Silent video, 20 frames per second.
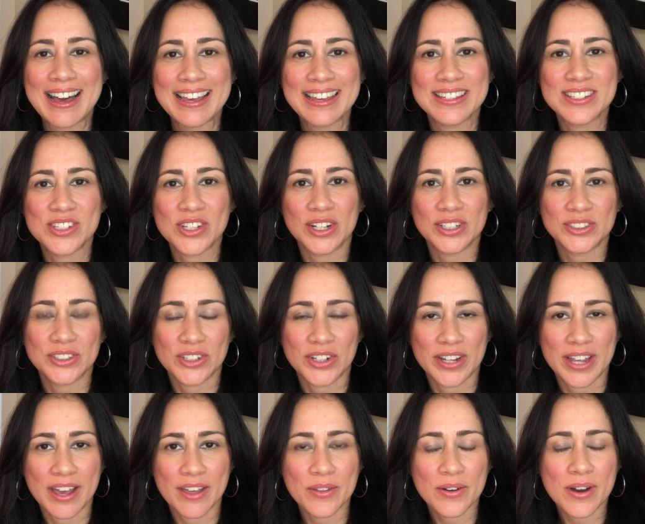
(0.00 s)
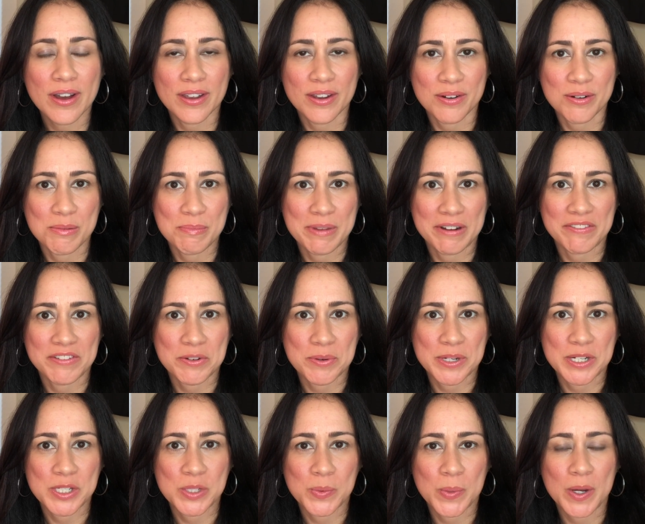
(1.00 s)
it's Dr. Collado. I hope
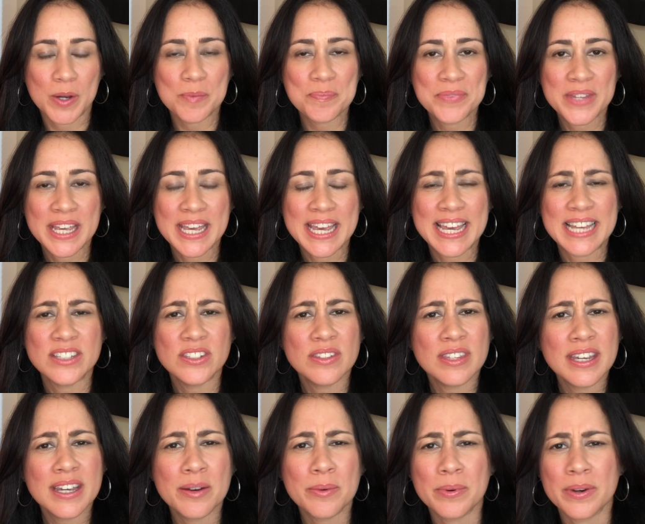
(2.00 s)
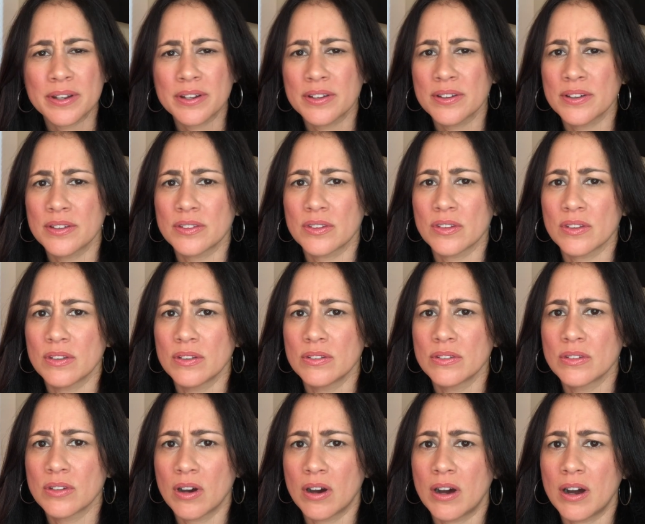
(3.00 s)
everyone is well. And today I want to
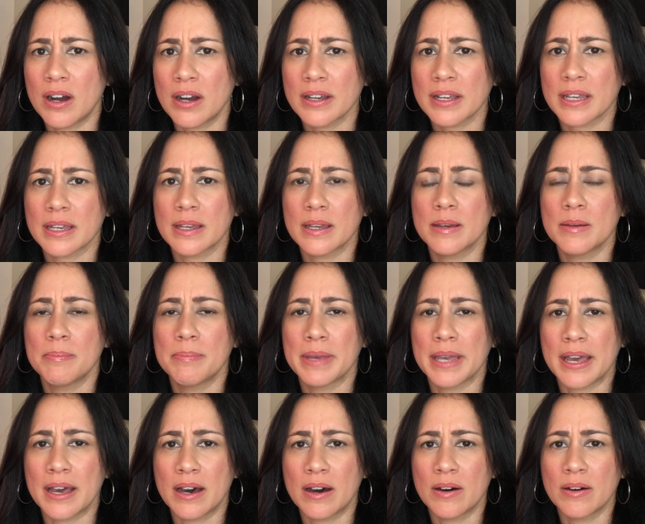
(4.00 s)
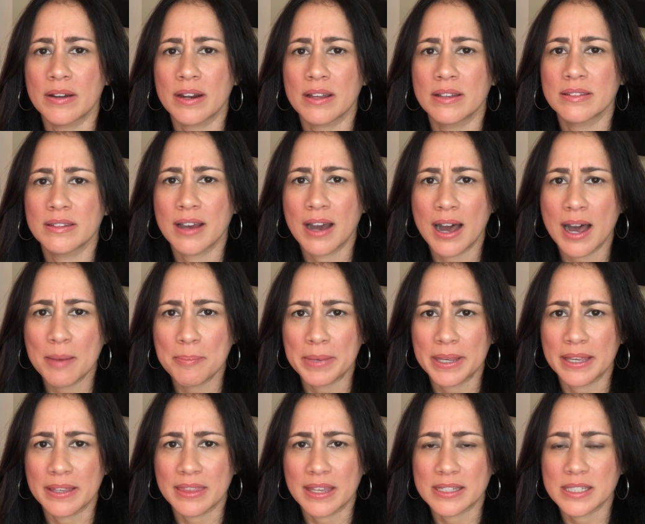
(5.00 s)
talk about a
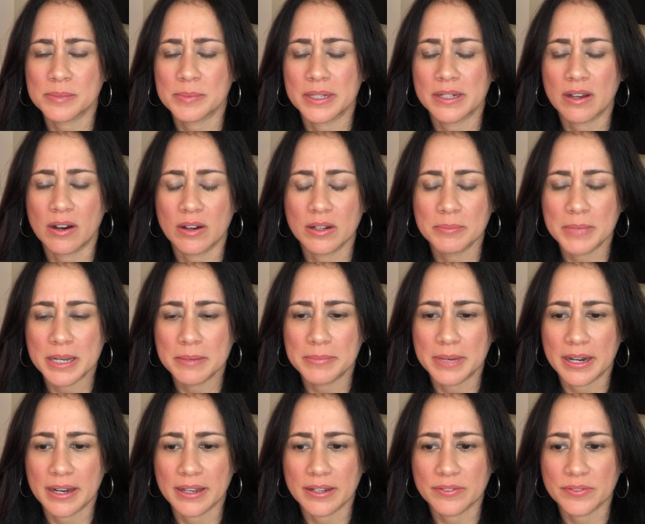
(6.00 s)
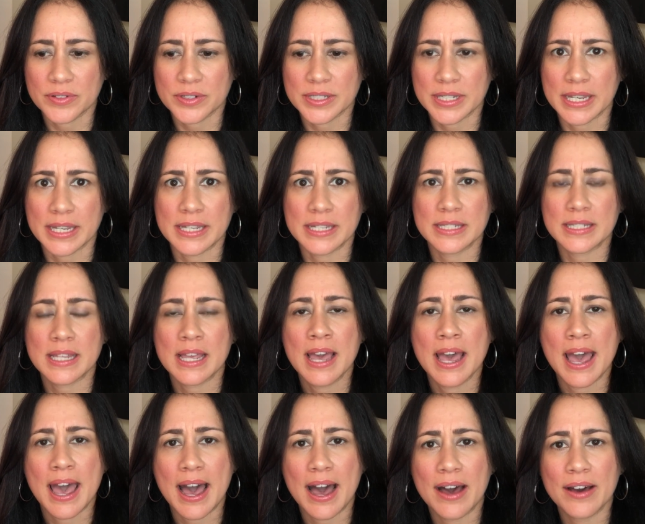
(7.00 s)
topic that's been on my mind for days
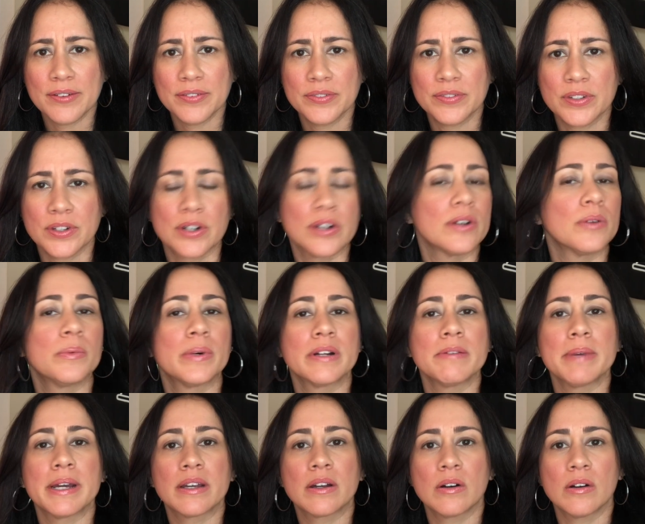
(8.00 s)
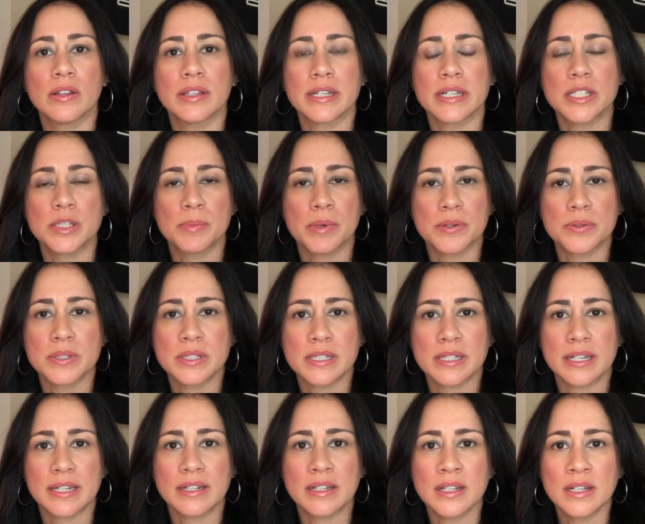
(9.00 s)
after one of my colleagues
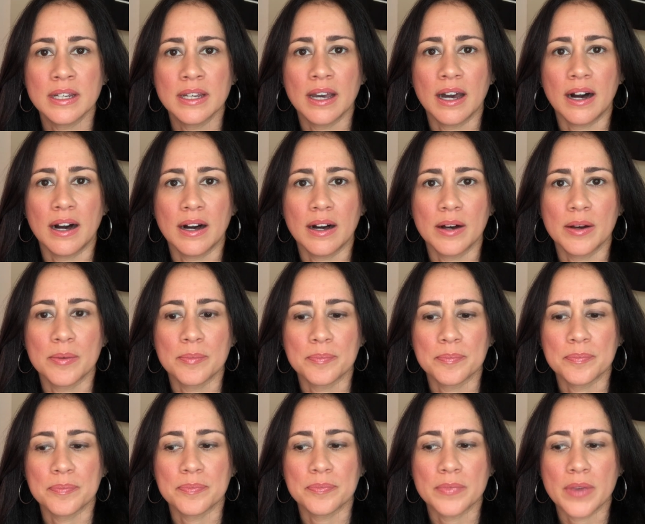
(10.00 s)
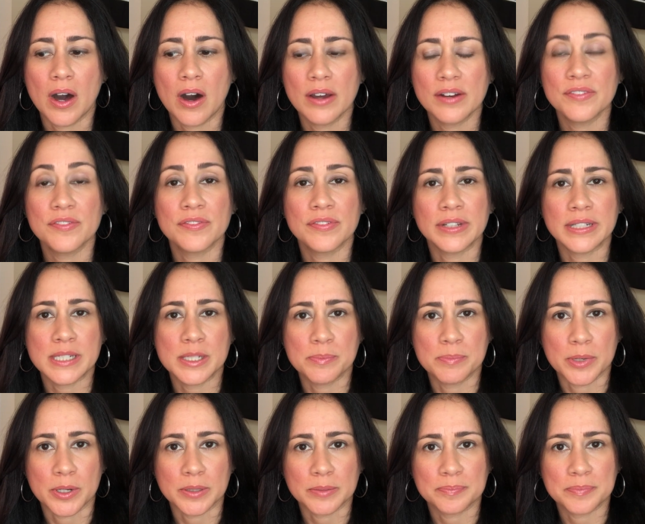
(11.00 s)
posted on
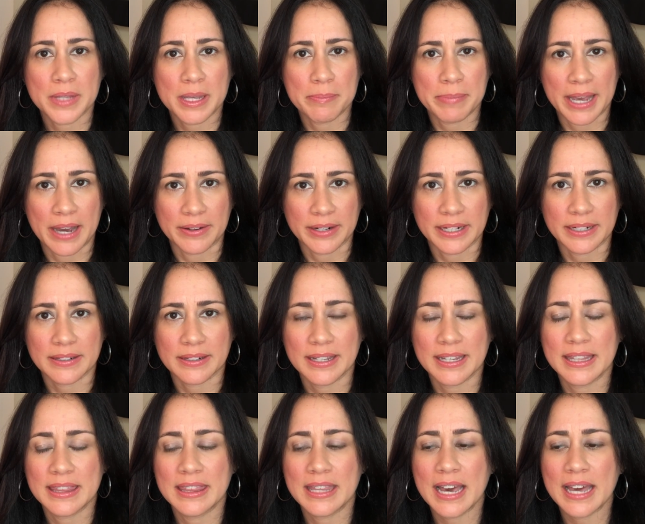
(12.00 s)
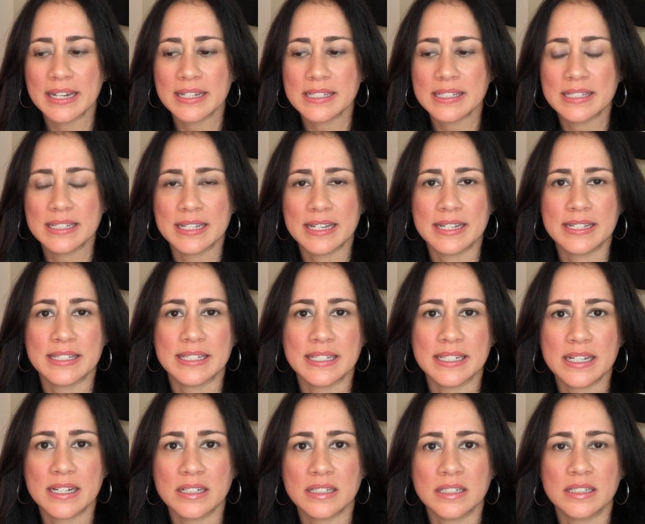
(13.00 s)
Facebook about it. And that is the
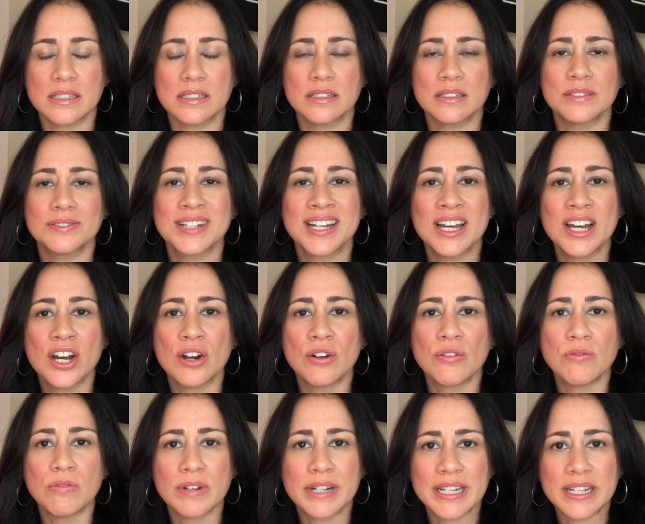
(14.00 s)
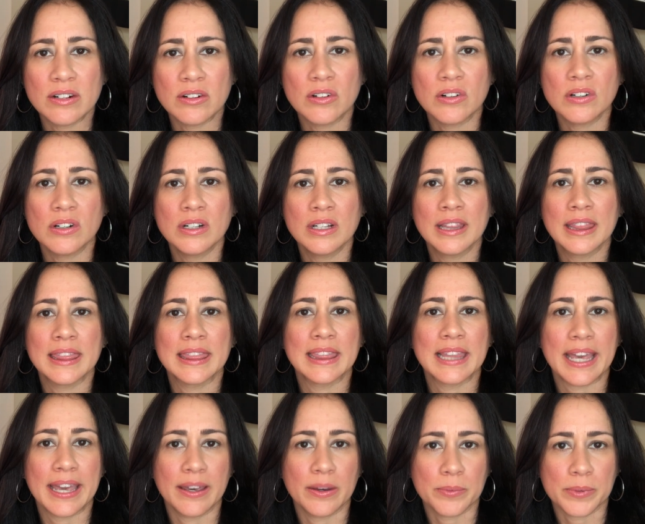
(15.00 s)
idea of real
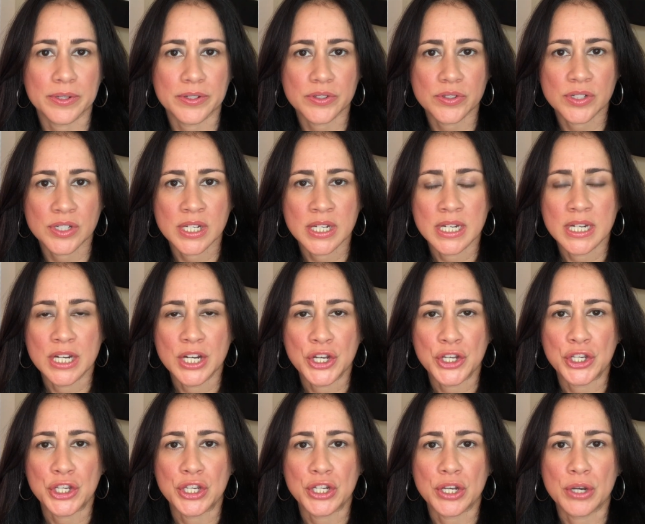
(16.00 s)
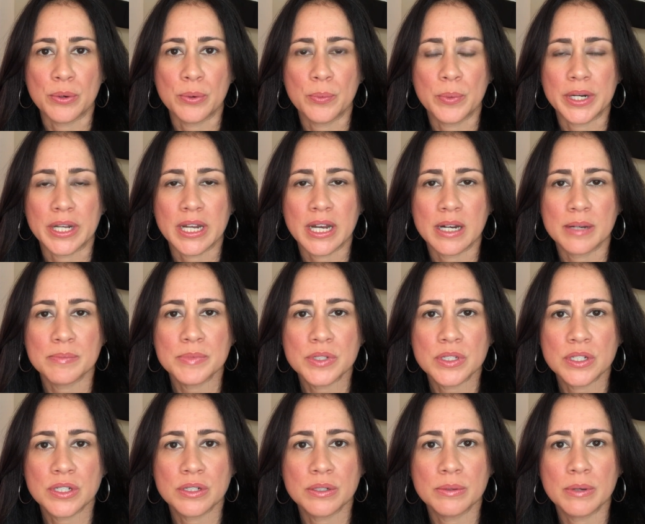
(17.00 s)
language. You know, when it comes
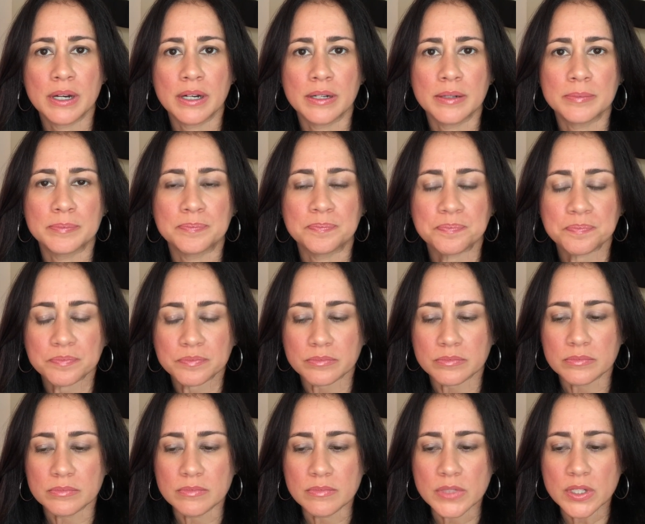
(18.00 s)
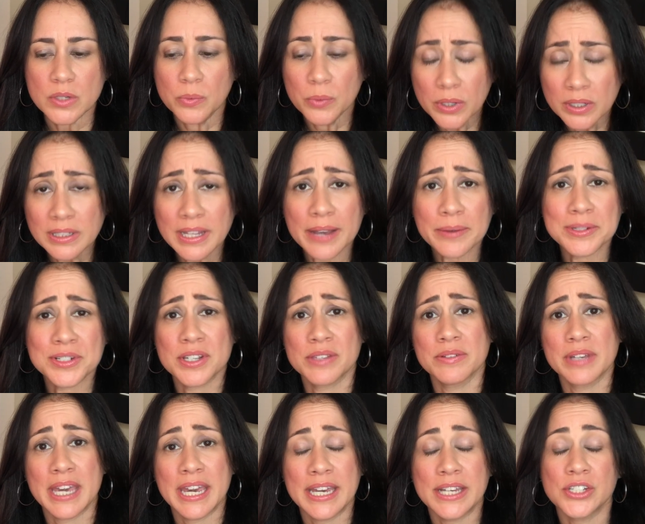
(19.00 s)
to world language
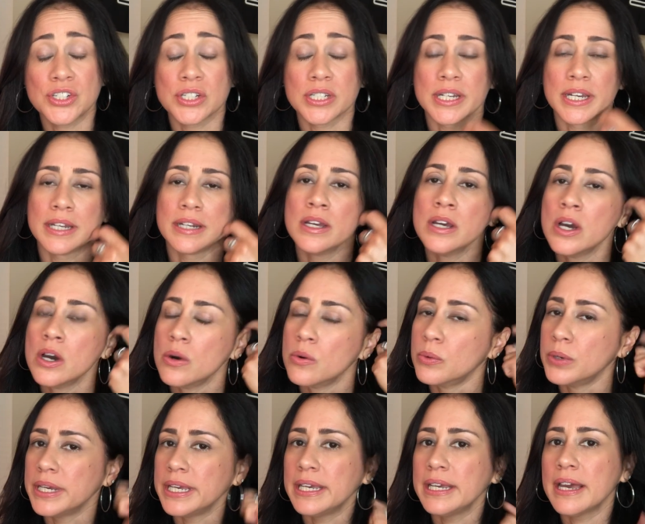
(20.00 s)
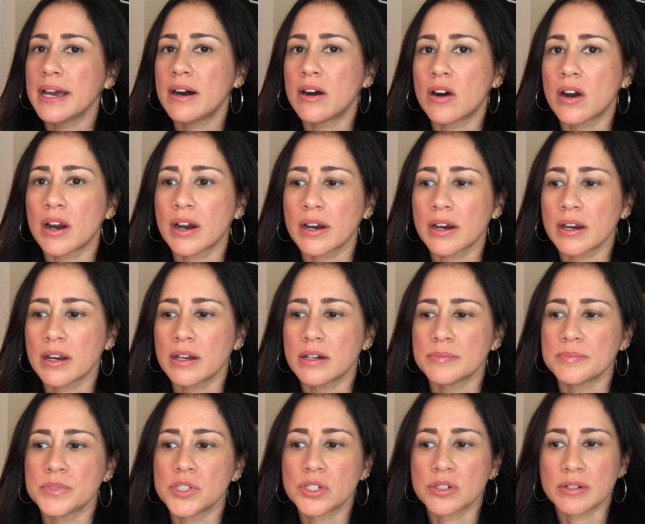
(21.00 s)
education, we are
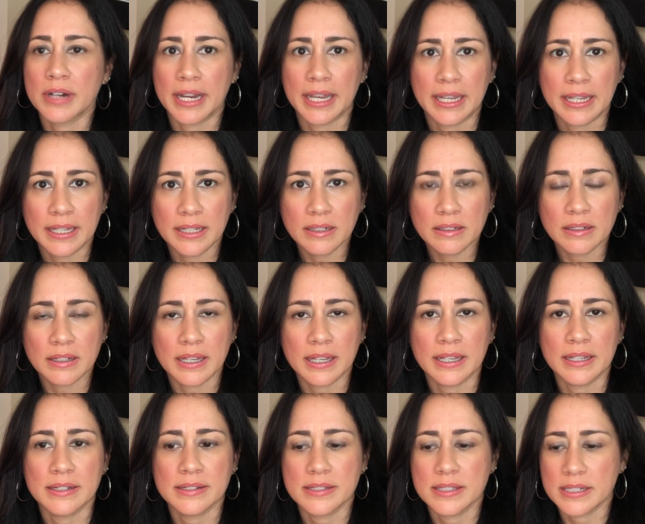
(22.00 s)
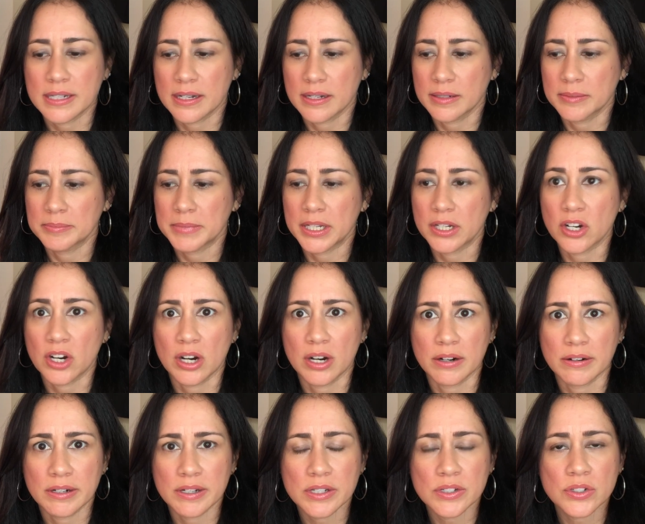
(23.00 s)
trained and
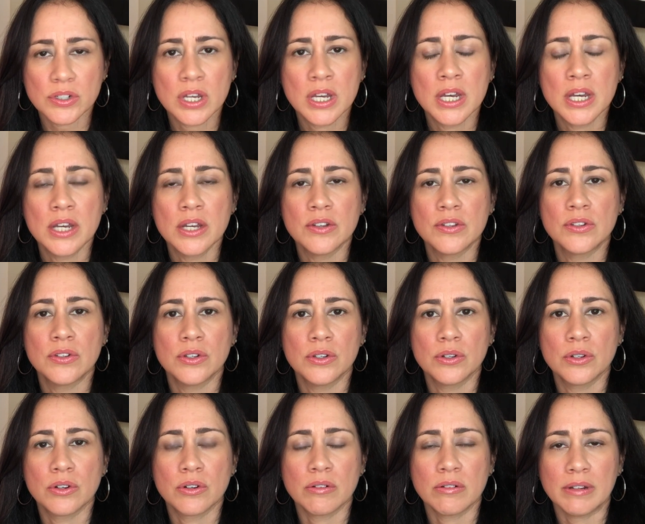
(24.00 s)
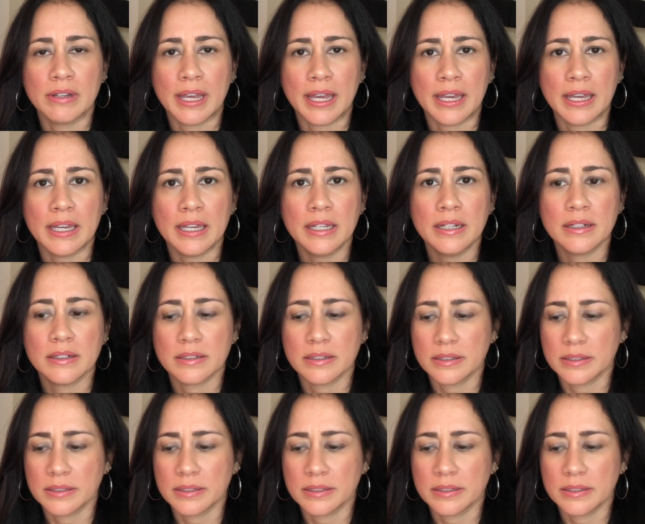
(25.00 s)
encouraged to create